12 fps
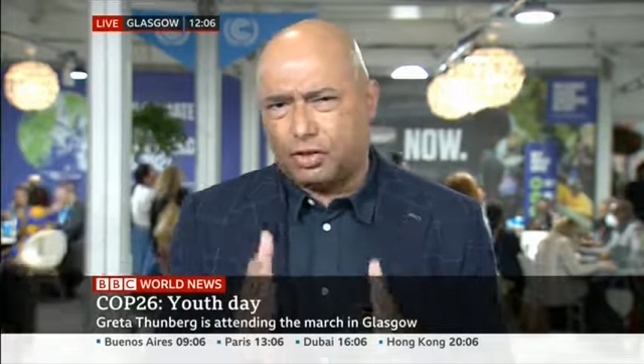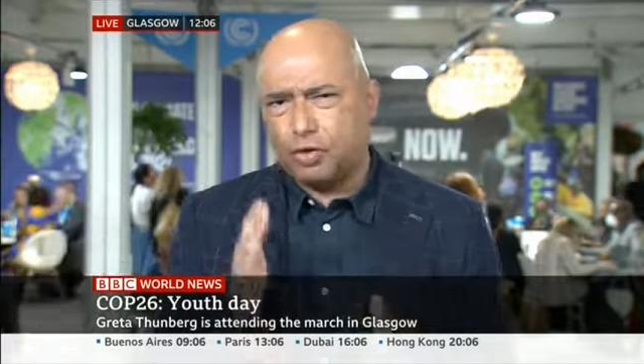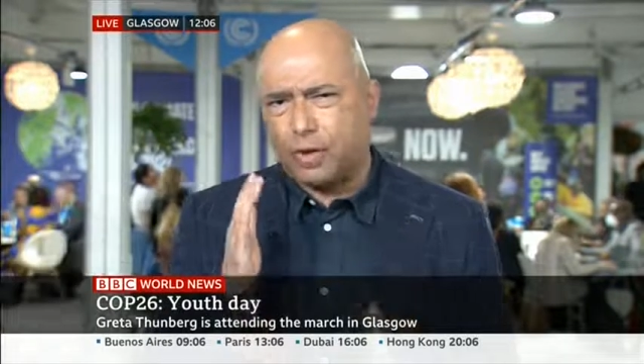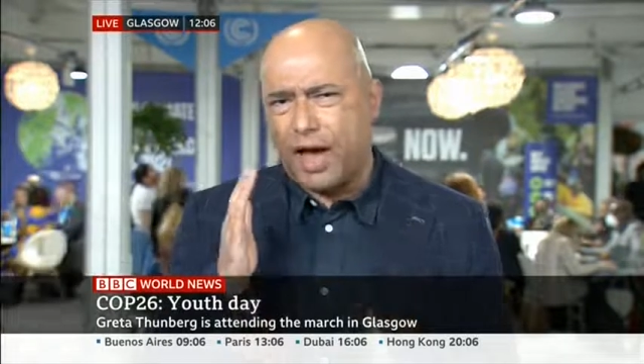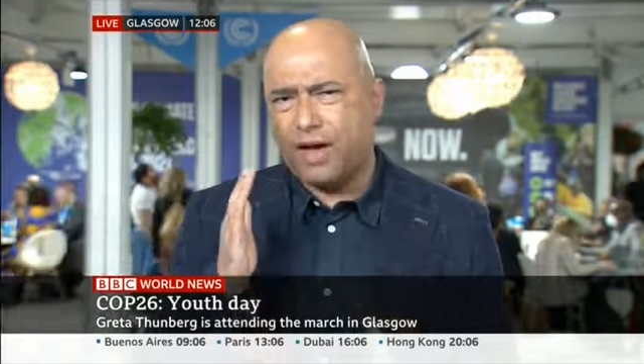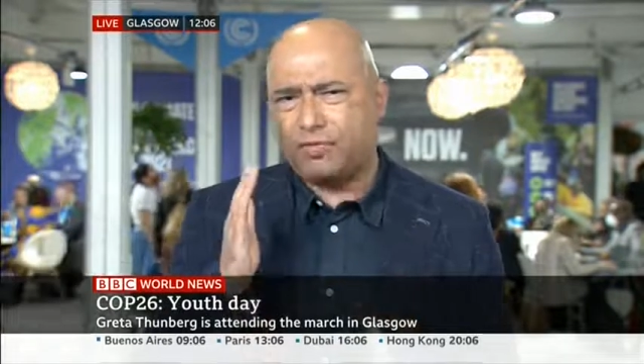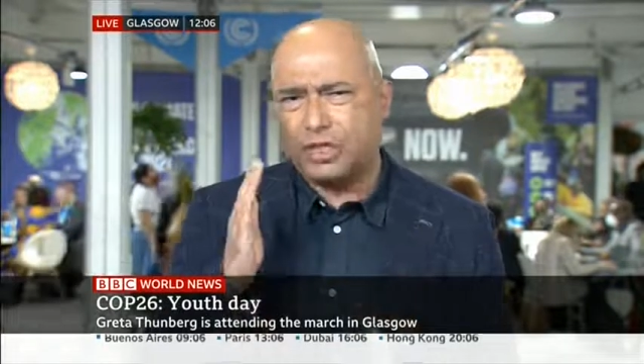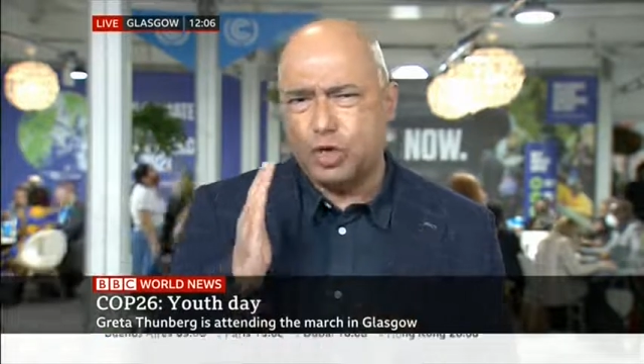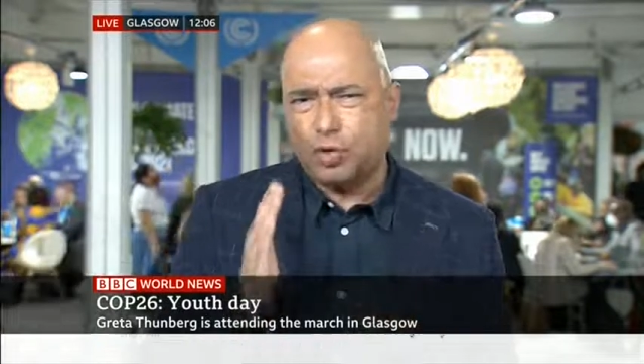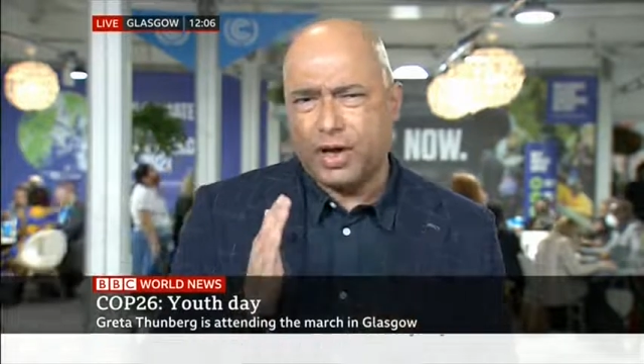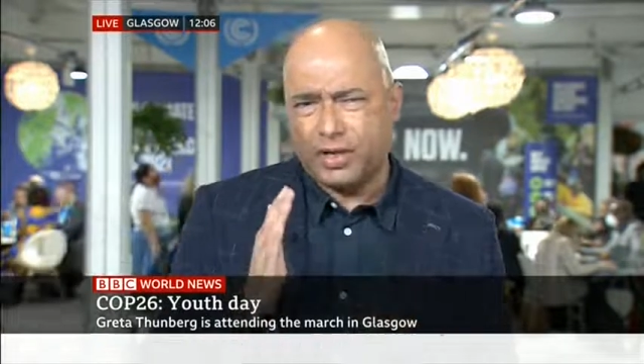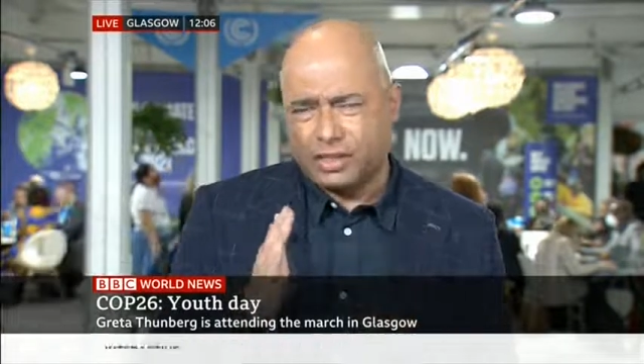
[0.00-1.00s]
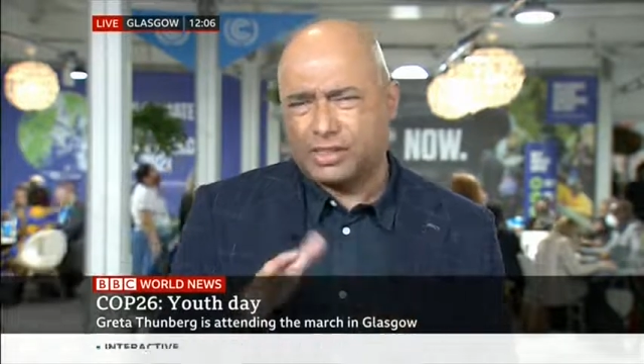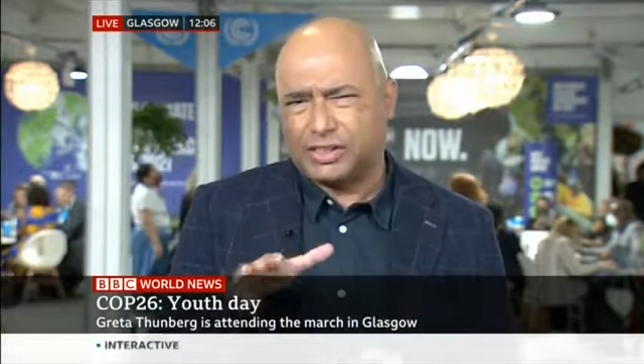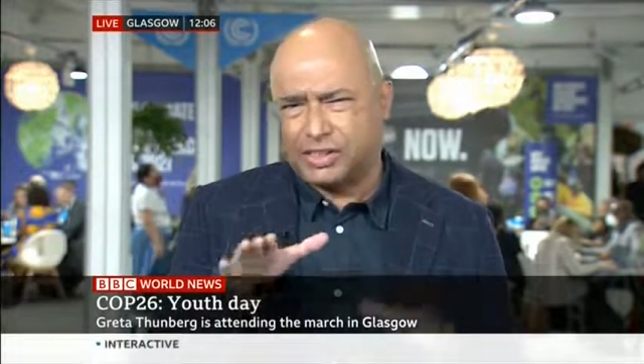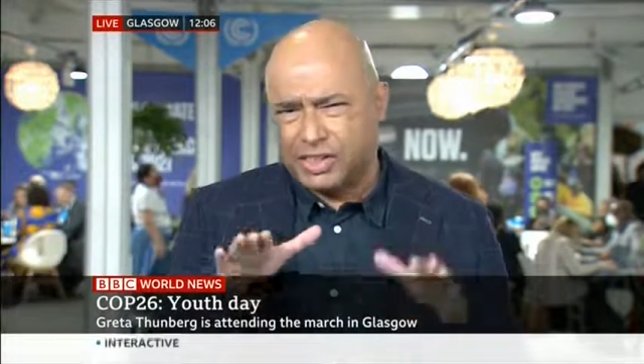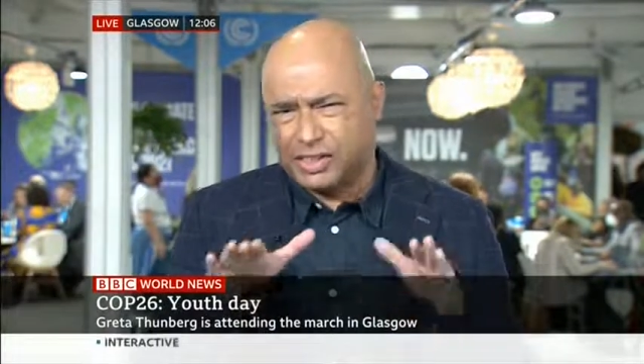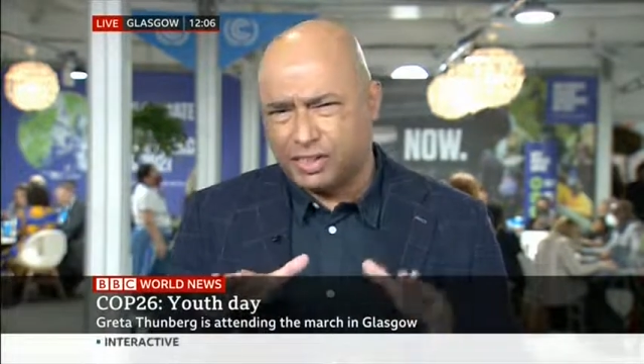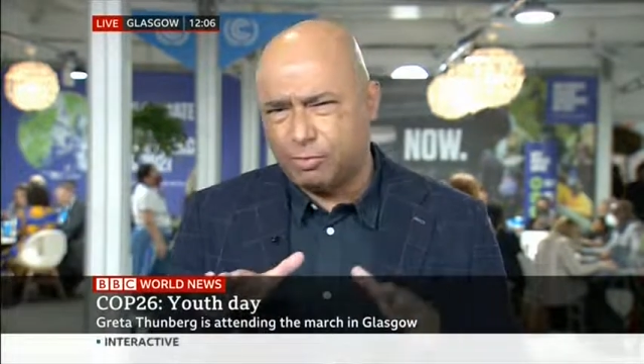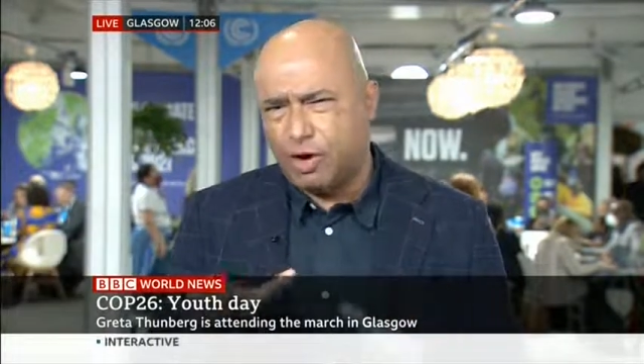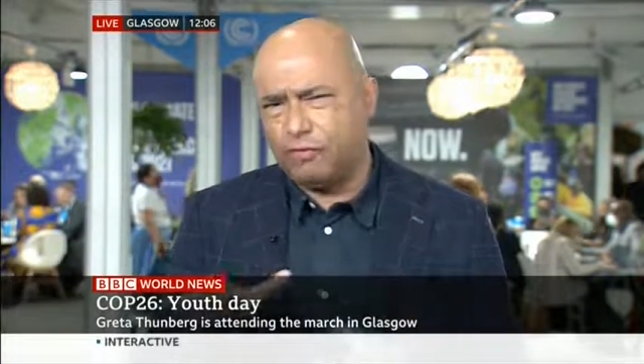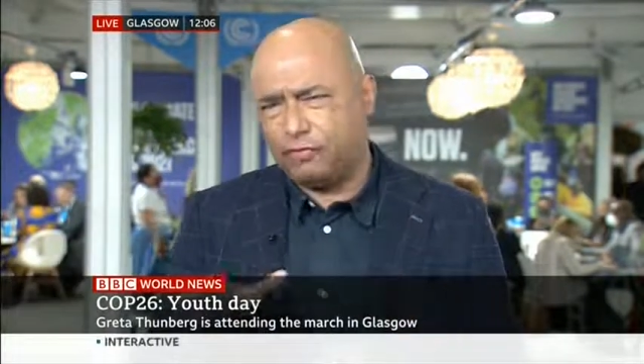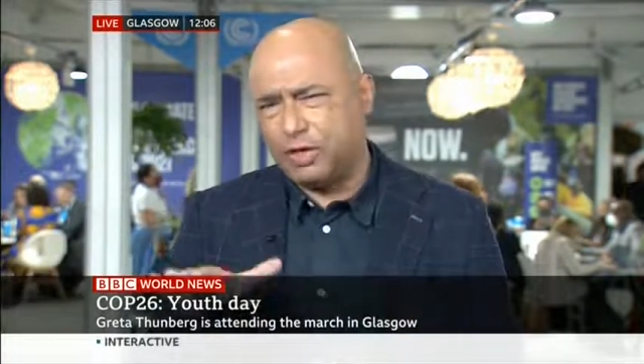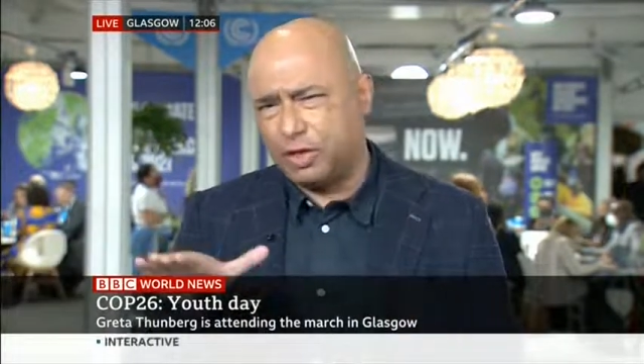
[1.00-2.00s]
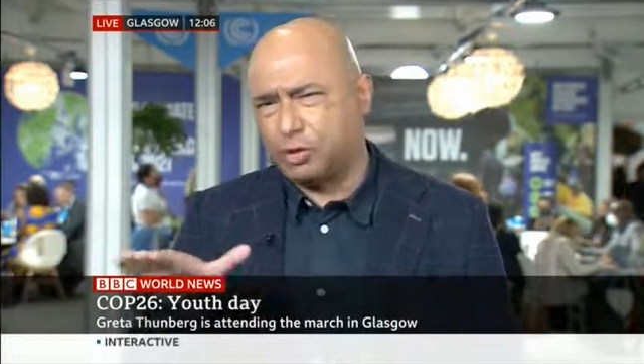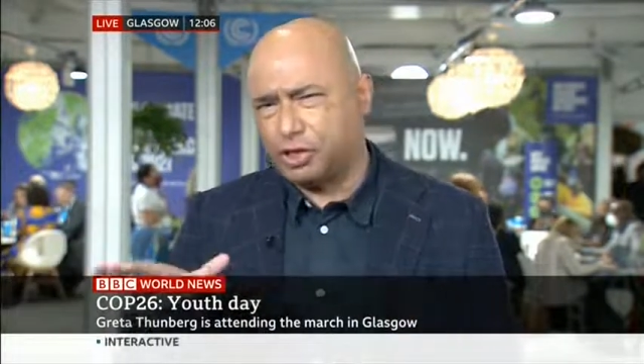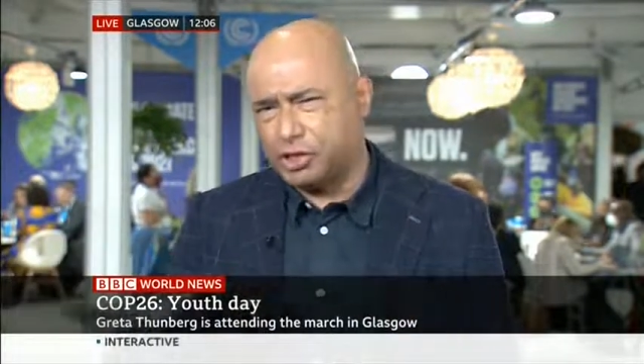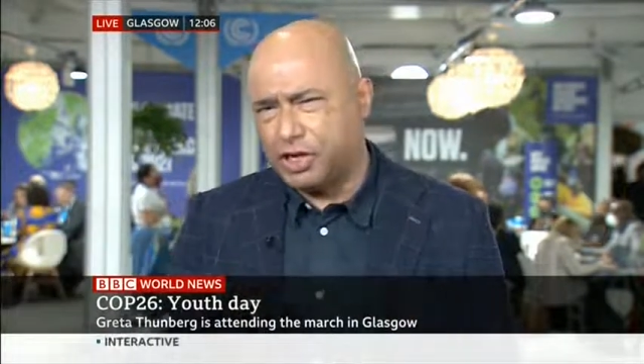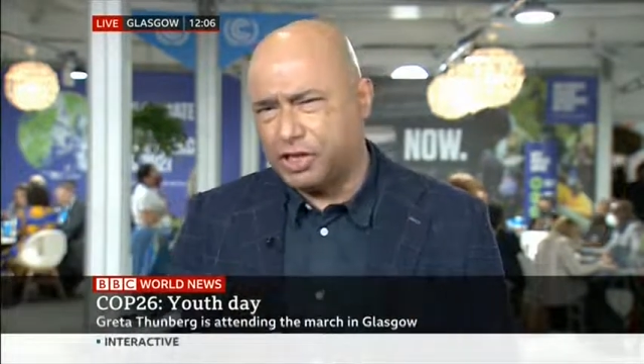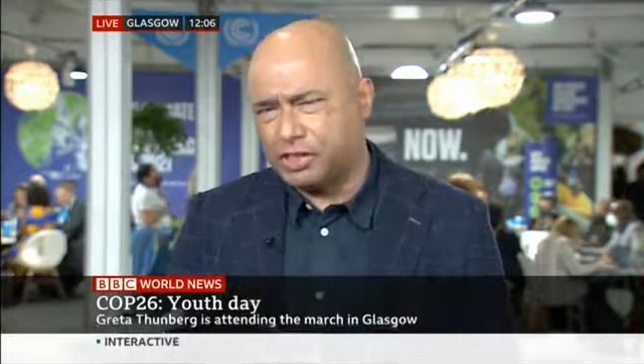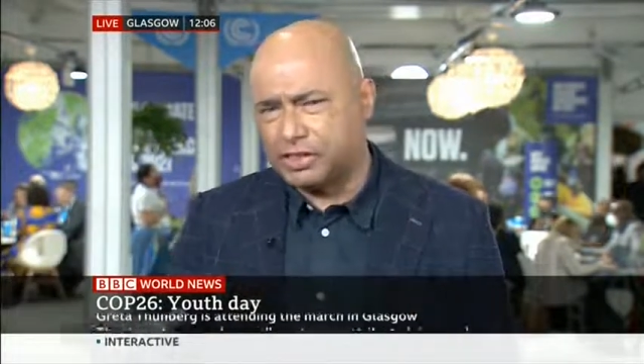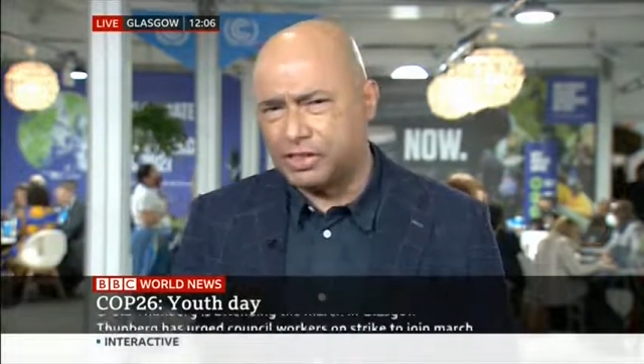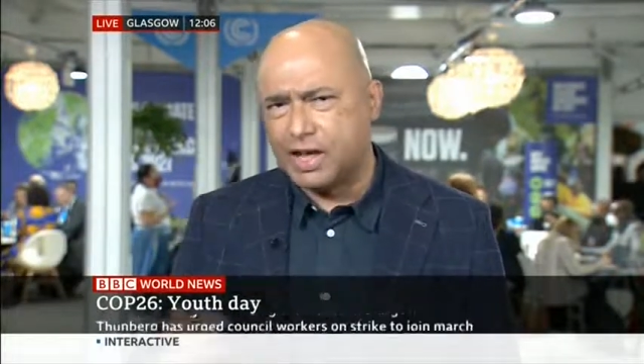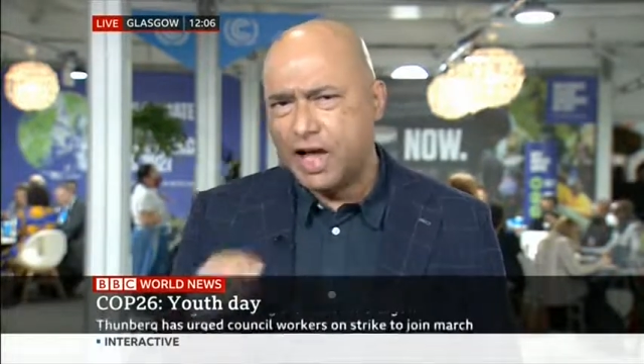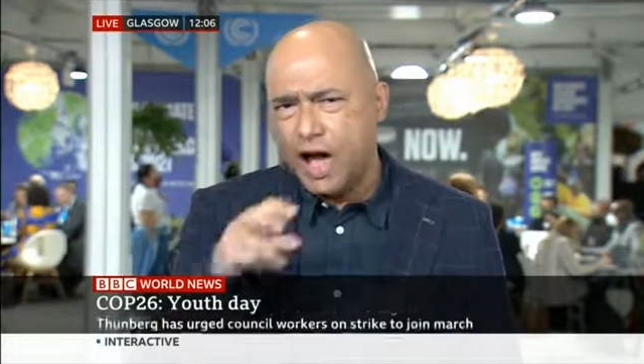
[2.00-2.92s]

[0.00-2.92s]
You have the UN system of negotiation.